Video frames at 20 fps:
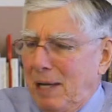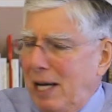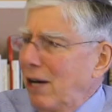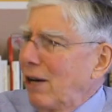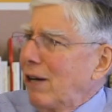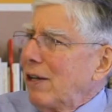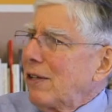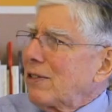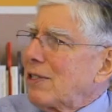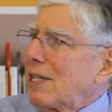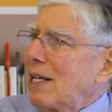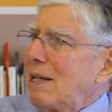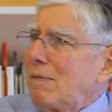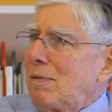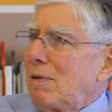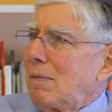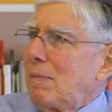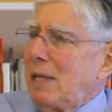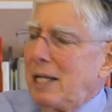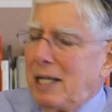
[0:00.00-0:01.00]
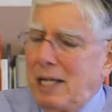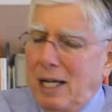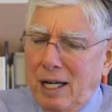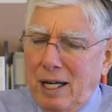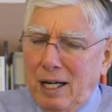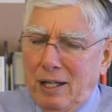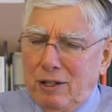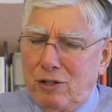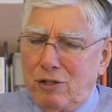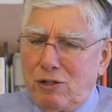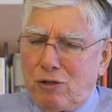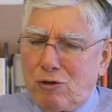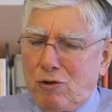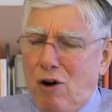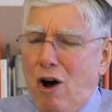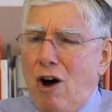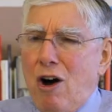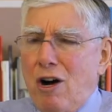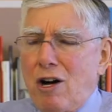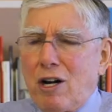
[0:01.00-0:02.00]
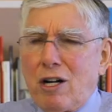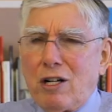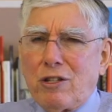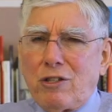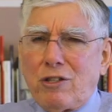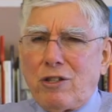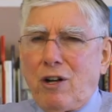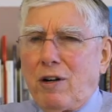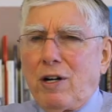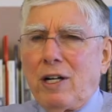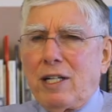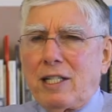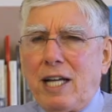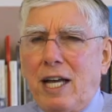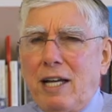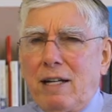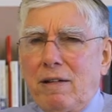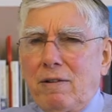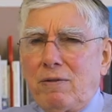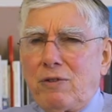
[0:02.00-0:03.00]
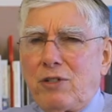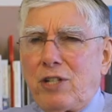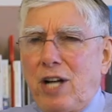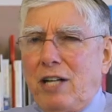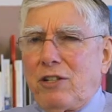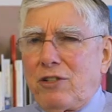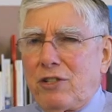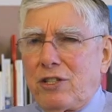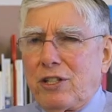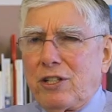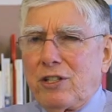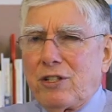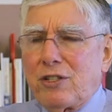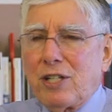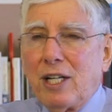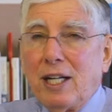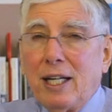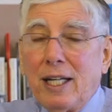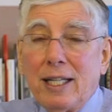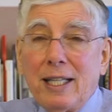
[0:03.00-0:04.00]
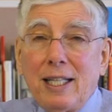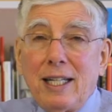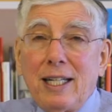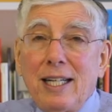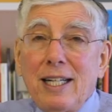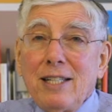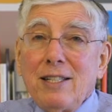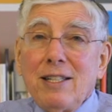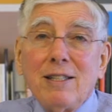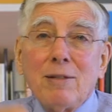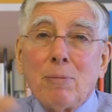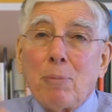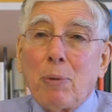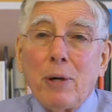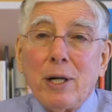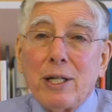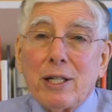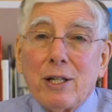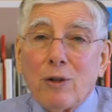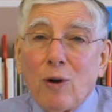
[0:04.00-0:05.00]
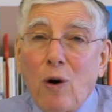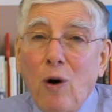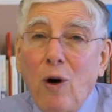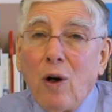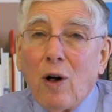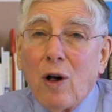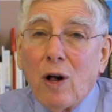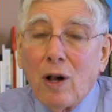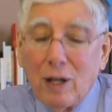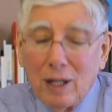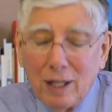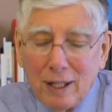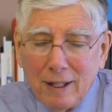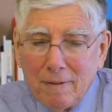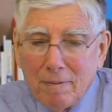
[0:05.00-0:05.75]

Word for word: They all seem to be strong, authoritative gestures. That isn't the point at all.